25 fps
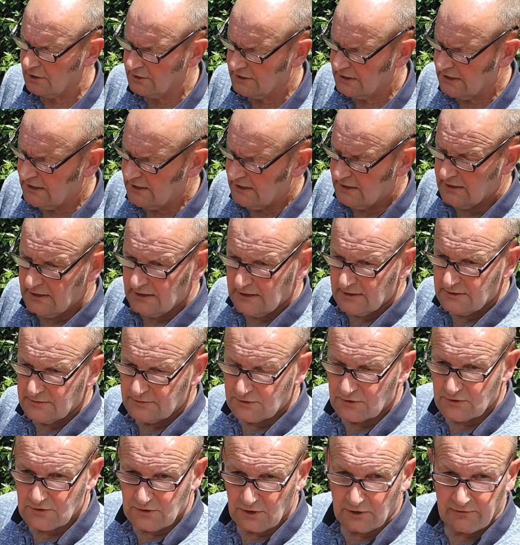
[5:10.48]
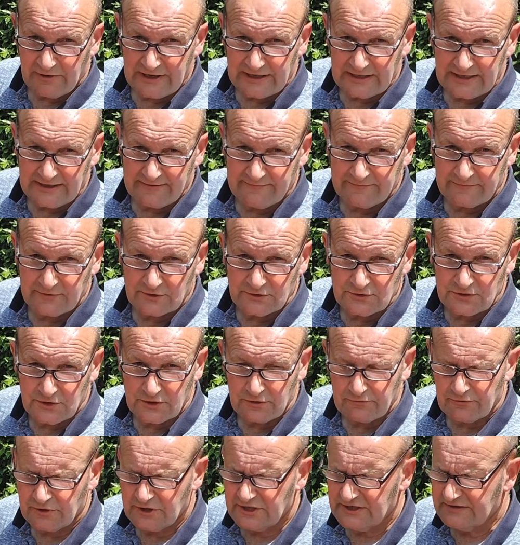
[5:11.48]
on. just directly in front
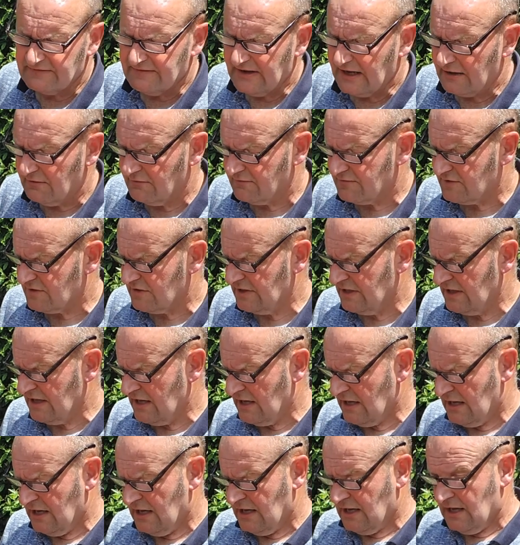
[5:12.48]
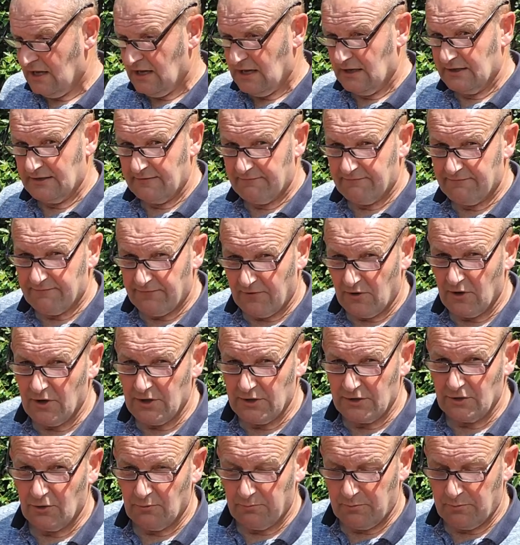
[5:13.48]
of the reed valves, and it fired